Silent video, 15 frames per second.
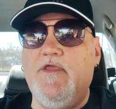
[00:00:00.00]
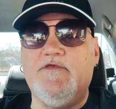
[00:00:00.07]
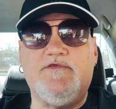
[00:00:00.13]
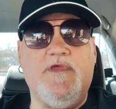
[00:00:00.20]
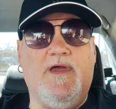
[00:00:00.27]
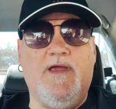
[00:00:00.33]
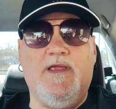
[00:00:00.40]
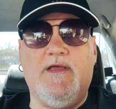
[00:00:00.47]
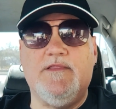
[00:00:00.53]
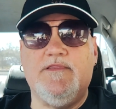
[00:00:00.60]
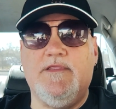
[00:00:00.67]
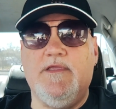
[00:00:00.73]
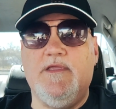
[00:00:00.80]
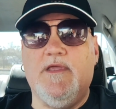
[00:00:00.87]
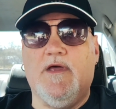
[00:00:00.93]
You see I
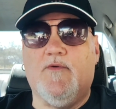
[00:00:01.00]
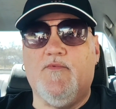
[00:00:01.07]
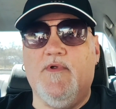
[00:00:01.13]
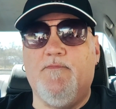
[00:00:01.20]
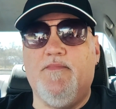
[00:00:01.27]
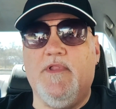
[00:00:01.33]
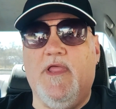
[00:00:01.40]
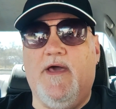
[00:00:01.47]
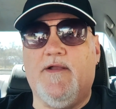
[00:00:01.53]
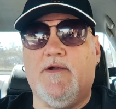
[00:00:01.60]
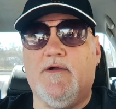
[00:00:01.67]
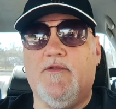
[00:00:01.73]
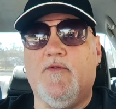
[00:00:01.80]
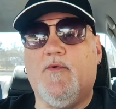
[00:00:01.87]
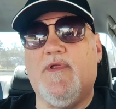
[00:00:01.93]
had the rib
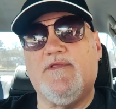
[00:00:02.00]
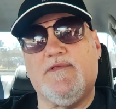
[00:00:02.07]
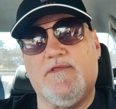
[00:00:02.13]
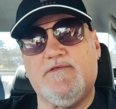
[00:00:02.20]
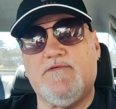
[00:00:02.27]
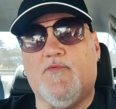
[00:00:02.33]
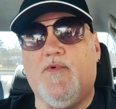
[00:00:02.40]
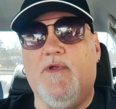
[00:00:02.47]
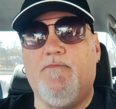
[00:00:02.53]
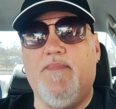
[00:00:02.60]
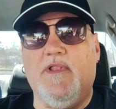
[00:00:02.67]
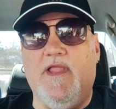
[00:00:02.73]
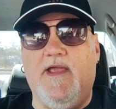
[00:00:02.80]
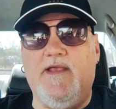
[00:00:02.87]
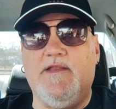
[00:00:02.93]
platter. It's a rib
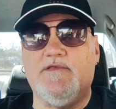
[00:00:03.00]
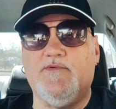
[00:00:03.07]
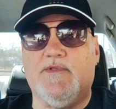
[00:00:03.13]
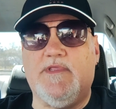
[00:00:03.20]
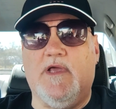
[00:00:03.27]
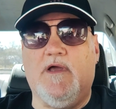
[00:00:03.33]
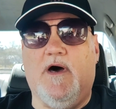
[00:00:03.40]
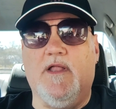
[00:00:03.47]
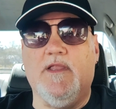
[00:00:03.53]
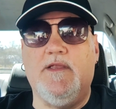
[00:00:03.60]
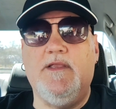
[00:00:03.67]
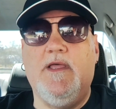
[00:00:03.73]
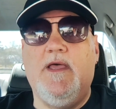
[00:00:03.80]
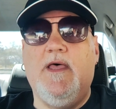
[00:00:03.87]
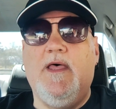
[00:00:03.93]
plate is what they call
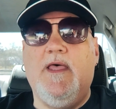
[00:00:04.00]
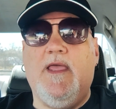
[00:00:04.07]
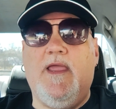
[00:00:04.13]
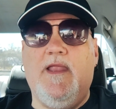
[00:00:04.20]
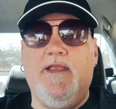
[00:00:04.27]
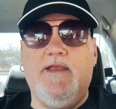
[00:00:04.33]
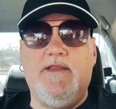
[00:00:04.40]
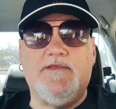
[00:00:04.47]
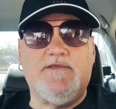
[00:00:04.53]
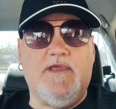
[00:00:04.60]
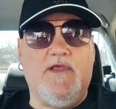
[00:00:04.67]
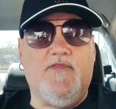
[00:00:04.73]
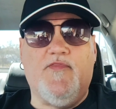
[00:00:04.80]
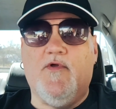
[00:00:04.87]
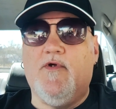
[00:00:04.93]
it, and it is
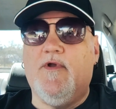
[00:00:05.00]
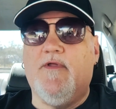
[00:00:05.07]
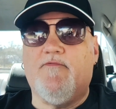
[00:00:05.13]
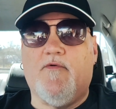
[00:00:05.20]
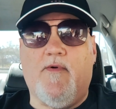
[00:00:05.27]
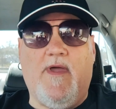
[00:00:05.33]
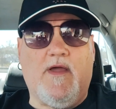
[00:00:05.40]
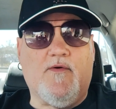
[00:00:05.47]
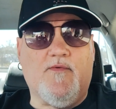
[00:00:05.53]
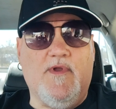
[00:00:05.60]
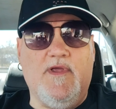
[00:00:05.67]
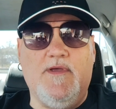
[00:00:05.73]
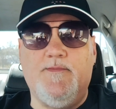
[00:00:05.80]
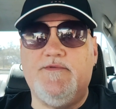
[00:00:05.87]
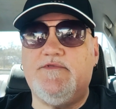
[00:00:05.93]
a third of a rack of
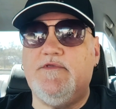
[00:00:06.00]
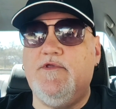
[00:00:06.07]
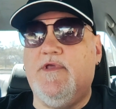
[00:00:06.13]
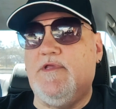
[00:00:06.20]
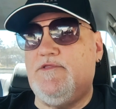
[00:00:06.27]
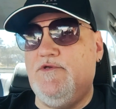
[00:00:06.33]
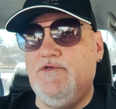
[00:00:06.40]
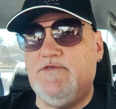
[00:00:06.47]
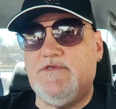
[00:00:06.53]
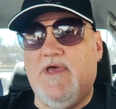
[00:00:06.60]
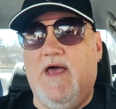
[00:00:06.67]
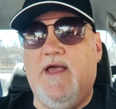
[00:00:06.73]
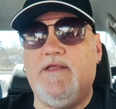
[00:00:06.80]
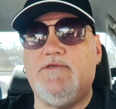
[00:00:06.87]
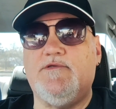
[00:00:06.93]
ribs. You get two
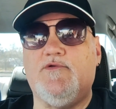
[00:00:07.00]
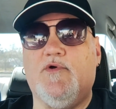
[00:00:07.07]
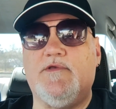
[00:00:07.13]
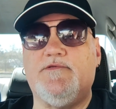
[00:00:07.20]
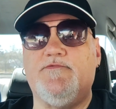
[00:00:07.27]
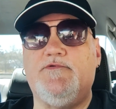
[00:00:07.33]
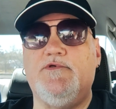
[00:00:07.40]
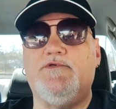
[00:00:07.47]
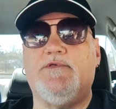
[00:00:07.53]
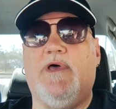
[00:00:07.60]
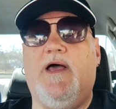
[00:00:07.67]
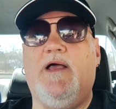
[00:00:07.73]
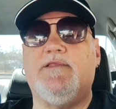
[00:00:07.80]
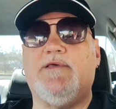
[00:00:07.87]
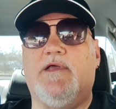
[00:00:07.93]
sides, a choice of two
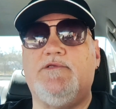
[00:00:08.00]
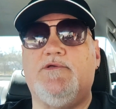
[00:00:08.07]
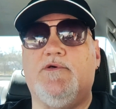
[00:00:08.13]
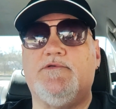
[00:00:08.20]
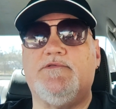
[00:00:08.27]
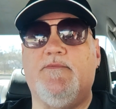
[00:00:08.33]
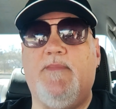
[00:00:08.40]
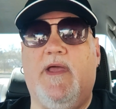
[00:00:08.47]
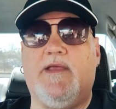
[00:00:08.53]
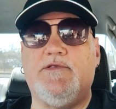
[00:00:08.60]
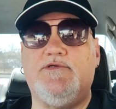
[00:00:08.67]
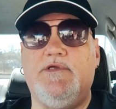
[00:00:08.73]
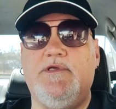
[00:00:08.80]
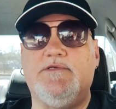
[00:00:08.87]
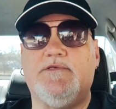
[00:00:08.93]
sides. I chose the mac
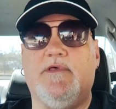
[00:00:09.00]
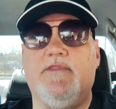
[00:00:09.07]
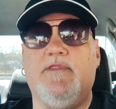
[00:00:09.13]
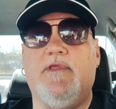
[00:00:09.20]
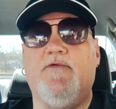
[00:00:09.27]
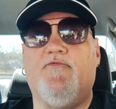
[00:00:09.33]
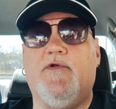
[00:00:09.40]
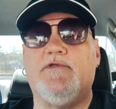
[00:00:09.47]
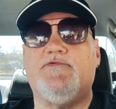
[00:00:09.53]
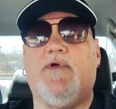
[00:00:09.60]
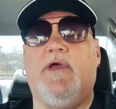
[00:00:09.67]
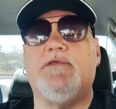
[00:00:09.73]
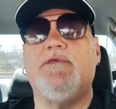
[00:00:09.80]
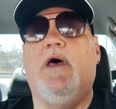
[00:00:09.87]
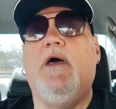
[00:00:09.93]
and cheese and the french
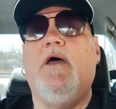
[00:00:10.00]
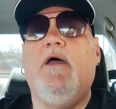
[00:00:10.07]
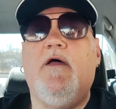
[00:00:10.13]
fries.